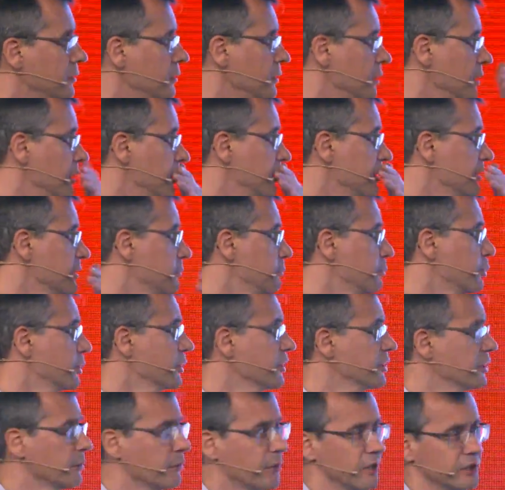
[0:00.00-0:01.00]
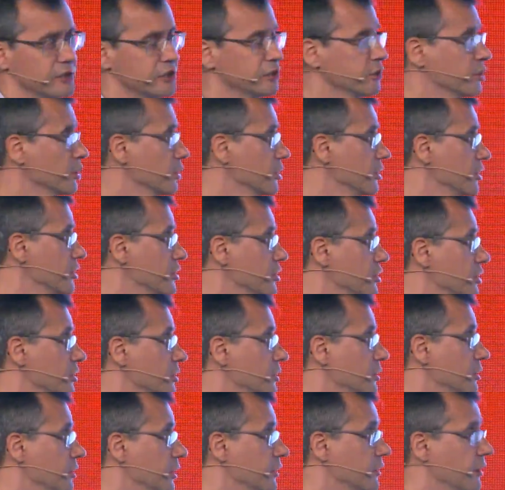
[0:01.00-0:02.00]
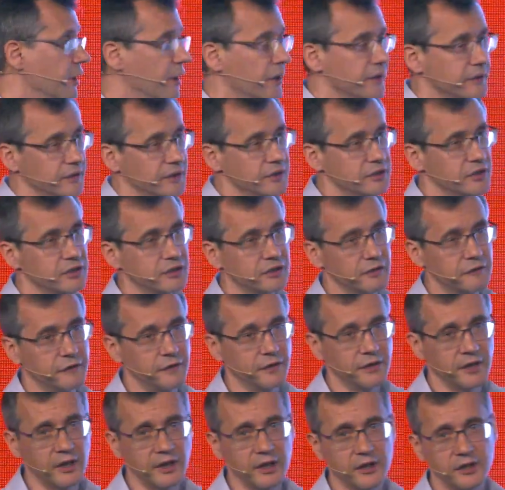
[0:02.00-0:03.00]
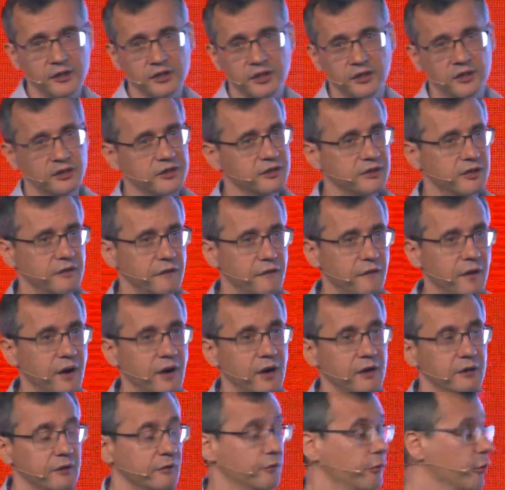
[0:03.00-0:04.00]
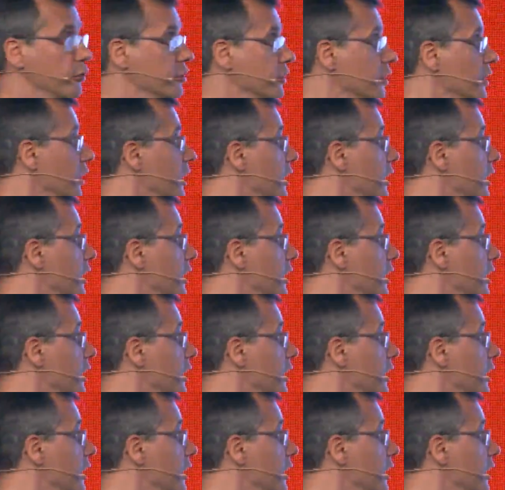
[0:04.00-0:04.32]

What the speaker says: is pretty much traditional. It has identification. It defines what